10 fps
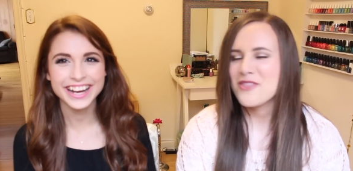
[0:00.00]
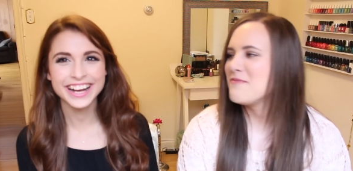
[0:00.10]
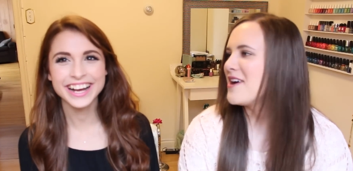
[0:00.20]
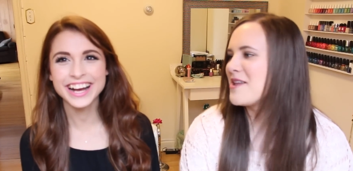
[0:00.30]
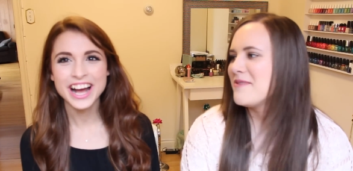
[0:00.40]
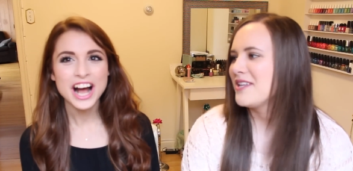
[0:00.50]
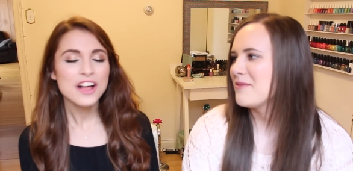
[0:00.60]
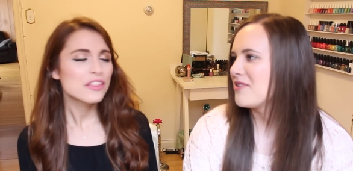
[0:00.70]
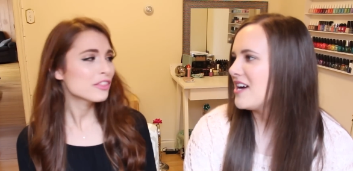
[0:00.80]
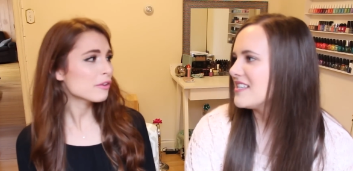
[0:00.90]
Speaker 1: of the Bonne Bell
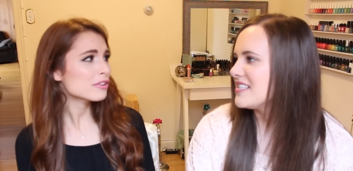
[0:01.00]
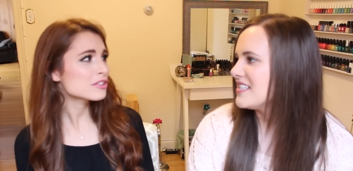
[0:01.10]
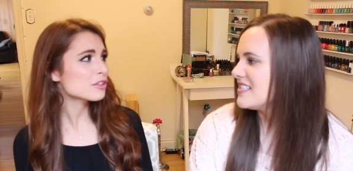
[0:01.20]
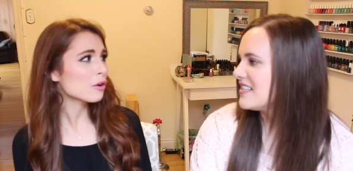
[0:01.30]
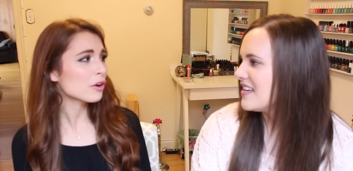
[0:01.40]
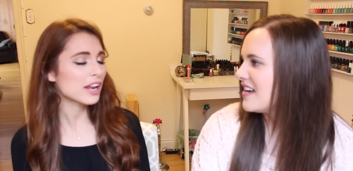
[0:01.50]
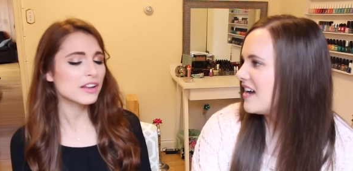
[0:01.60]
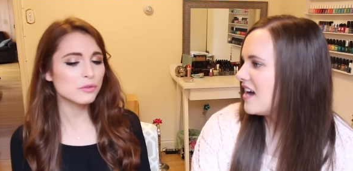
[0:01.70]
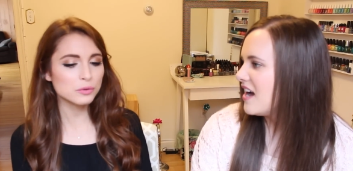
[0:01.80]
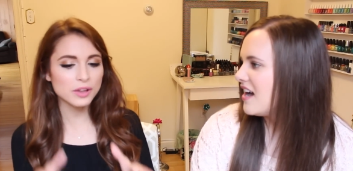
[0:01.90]
lip glosses.
Speaker 2: so good.
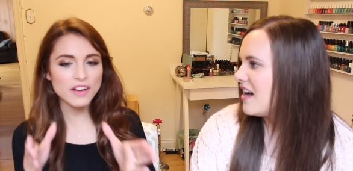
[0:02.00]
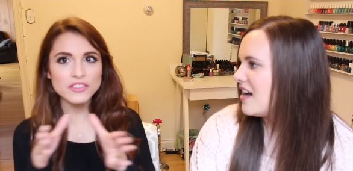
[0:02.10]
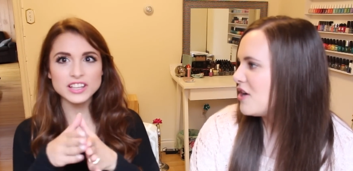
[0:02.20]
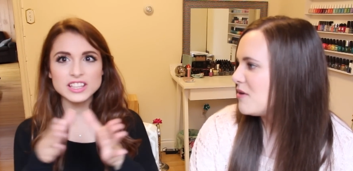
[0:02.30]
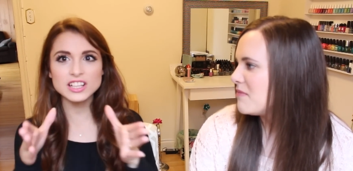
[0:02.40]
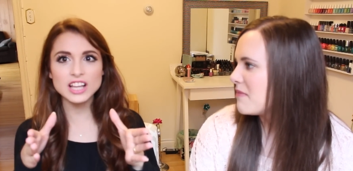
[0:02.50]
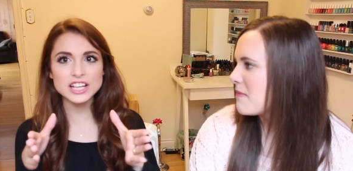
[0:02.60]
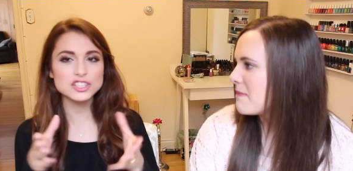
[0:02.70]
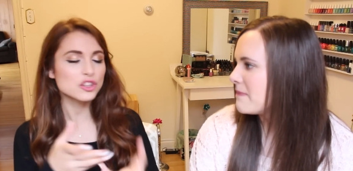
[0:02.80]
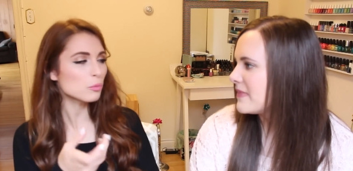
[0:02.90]
And everyone would have like the
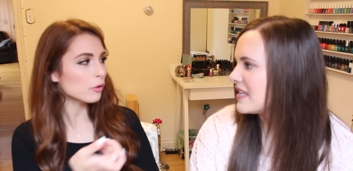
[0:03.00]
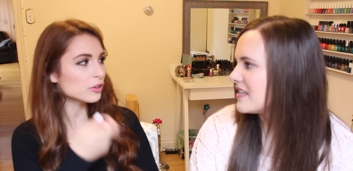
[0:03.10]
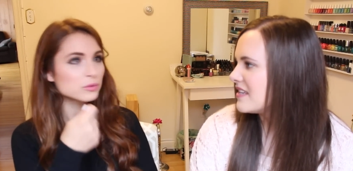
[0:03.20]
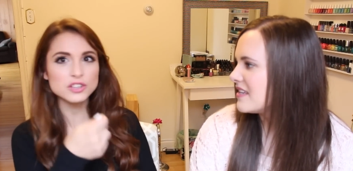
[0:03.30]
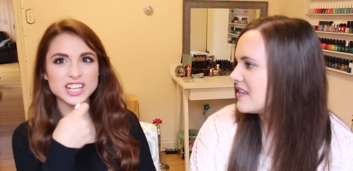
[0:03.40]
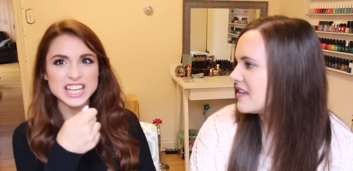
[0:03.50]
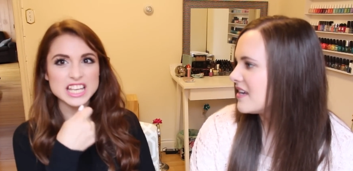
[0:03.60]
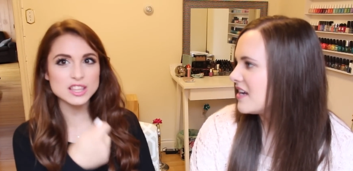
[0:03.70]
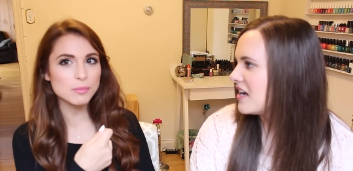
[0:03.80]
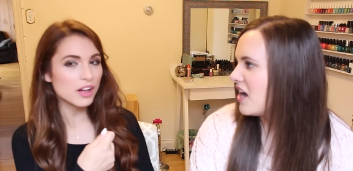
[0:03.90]
collection. The boys would try to
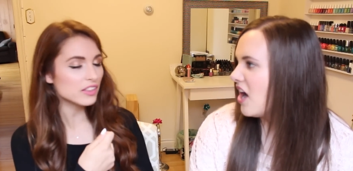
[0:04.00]
eat them